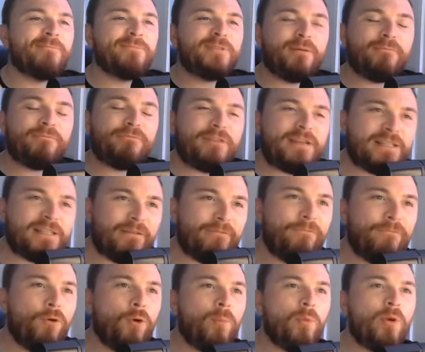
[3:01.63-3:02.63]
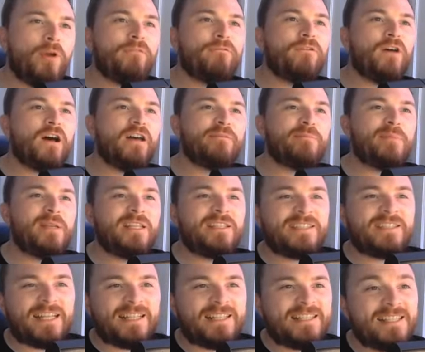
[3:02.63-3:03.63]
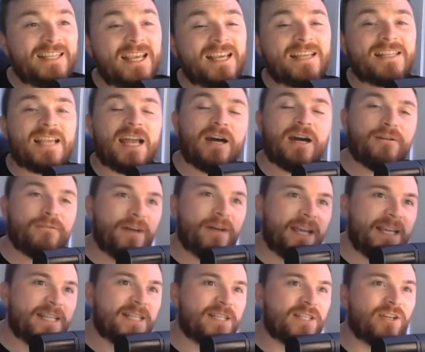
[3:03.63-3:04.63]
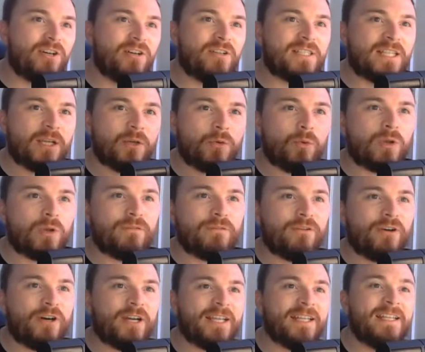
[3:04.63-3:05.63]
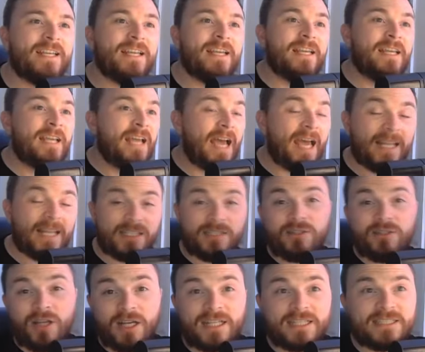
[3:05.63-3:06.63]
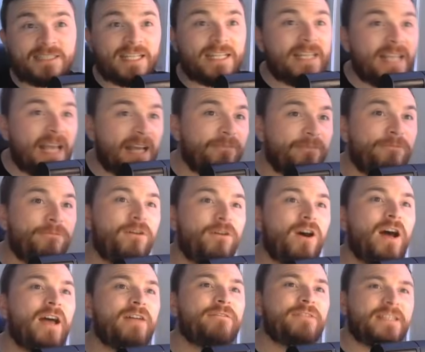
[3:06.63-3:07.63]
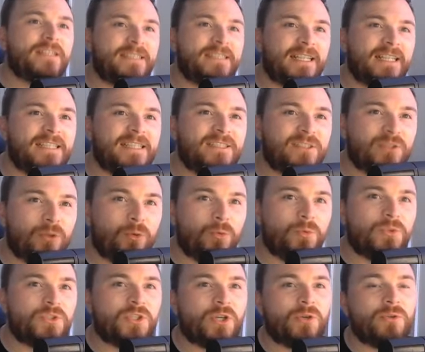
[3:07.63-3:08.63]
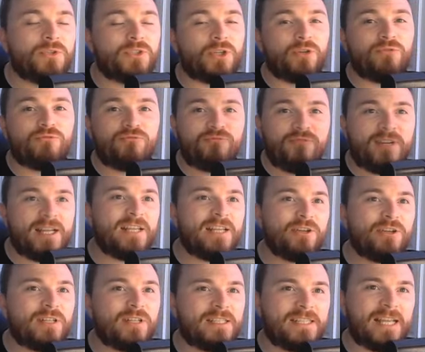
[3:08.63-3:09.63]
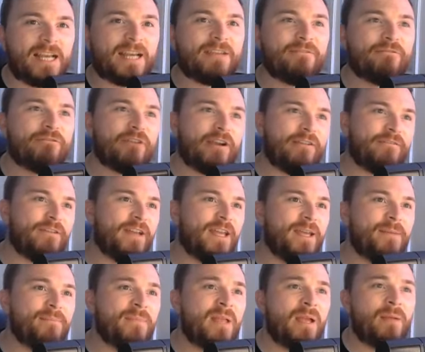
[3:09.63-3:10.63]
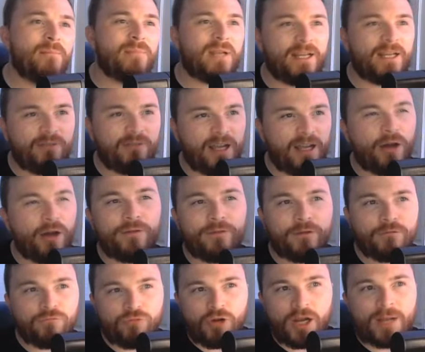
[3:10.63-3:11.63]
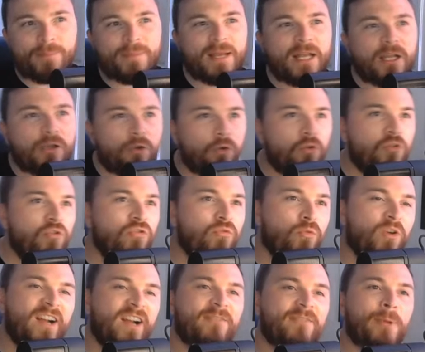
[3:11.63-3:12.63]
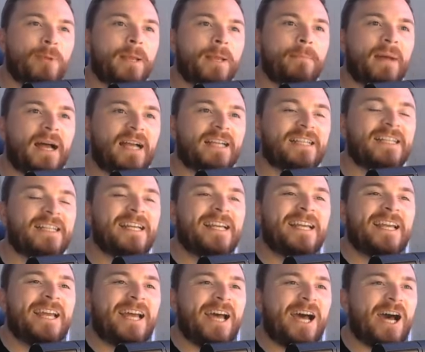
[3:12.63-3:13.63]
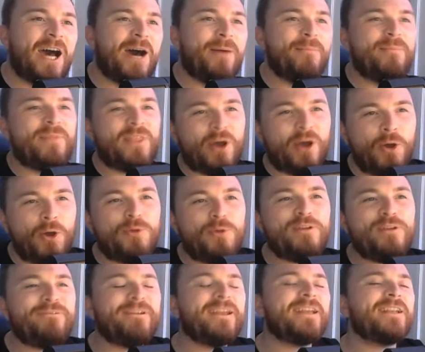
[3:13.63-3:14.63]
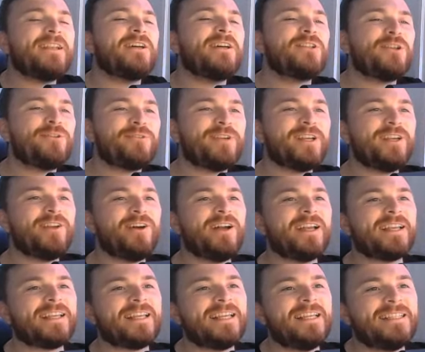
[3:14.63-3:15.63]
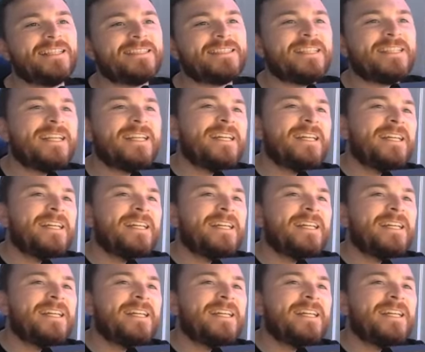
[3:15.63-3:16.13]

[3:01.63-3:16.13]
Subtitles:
Dumfries at 4.5 million, had 6 out of 8 starts in qualifying. And like I said, he had 5 assists also. So really good attacking threat for him, playing either right back or right wing back. The only thing that I don't really like is